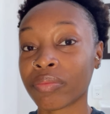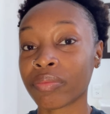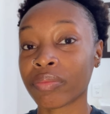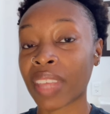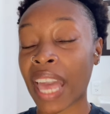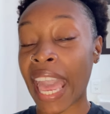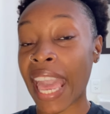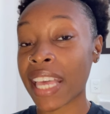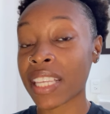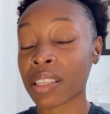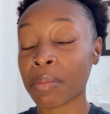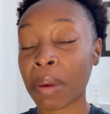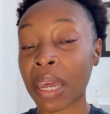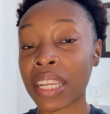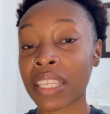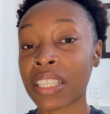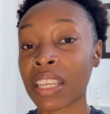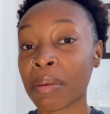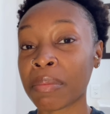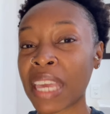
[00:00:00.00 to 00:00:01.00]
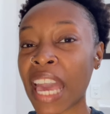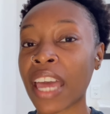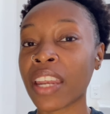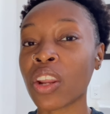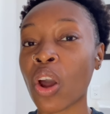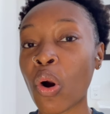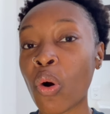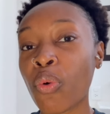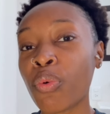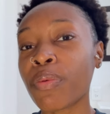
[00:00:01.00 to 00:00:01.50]
I had somebody tell me, I
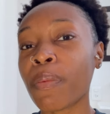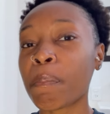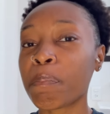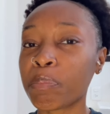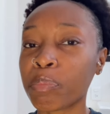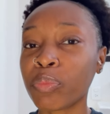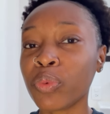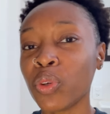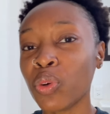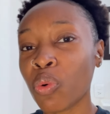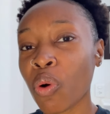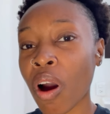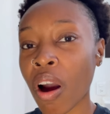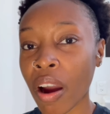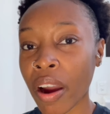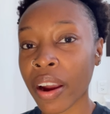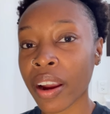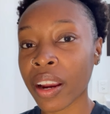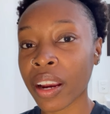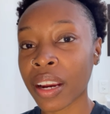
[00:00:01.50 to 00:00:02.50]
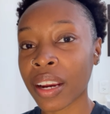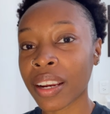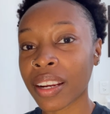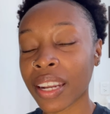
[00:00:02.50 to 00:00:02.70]
know who you are.